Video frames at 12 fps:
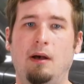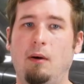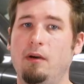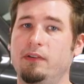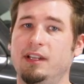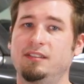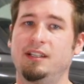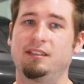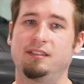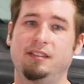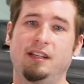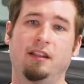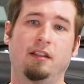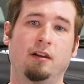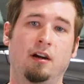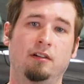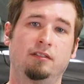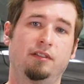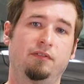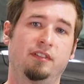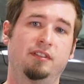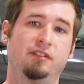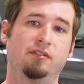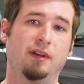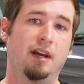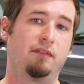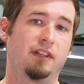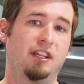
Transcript: However, that's not to say that there aren't differences you have to